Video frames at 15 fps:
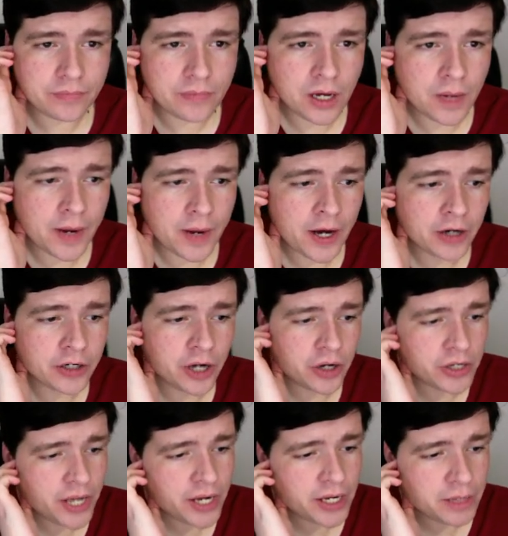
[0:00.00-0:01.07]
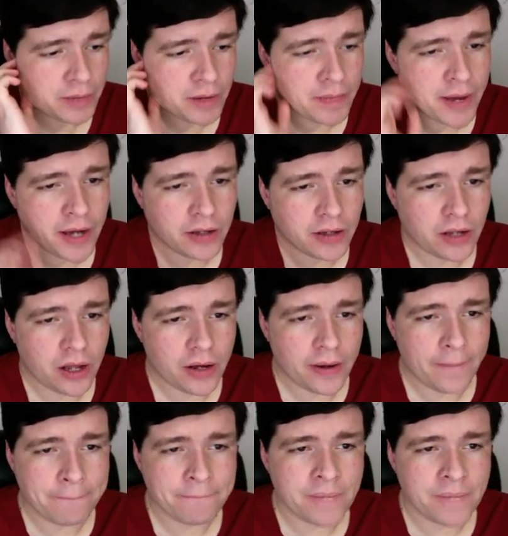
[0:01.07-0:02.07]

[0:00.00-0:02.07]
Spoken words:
Iron Kong Yeti in my backlog.